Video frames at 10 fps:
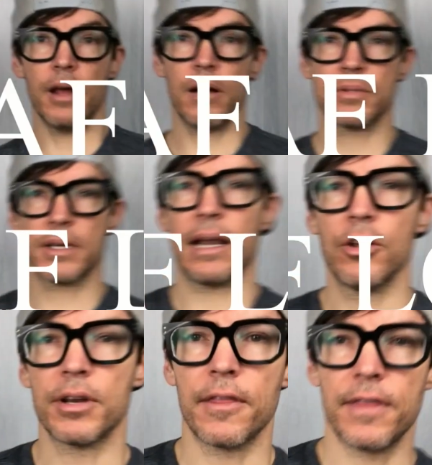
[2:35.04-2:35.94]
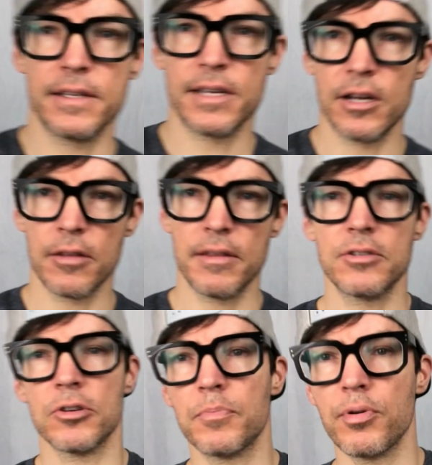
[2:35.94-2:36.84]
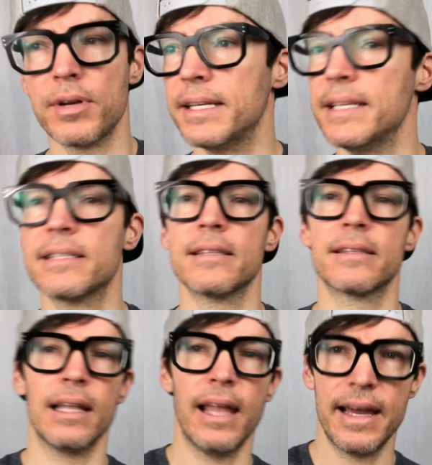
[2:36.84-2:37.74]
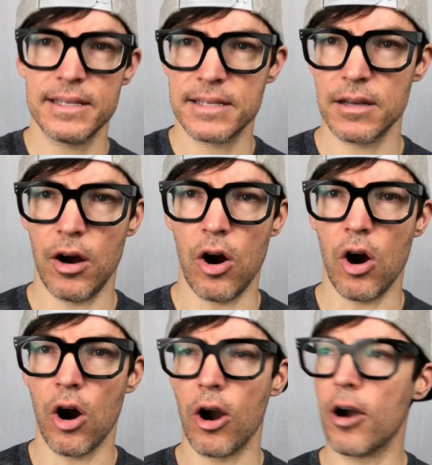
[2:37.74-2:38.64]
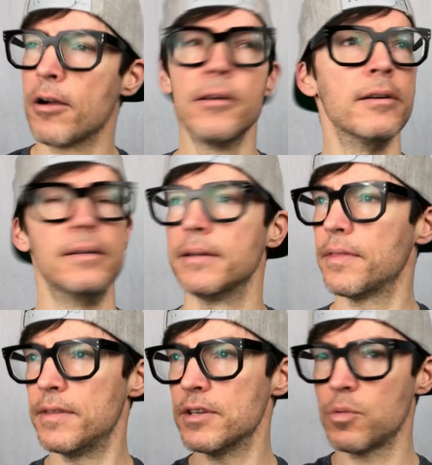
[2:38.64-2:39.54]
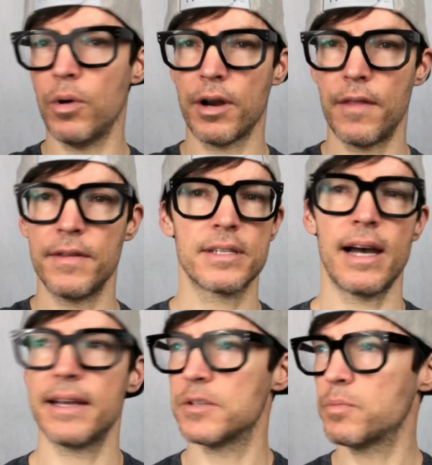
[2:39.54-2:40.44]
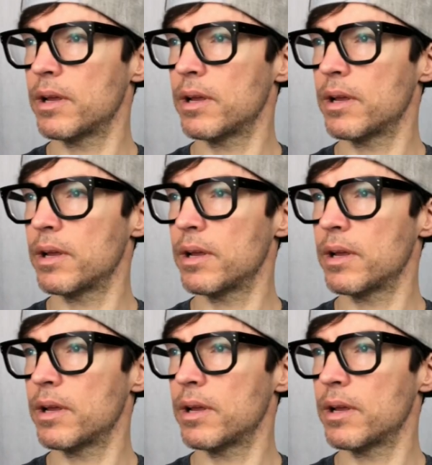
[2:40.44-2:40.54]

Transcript: I'm just kind of looking at things here. Things look pretty decent. The lights are, this one on this side is pretty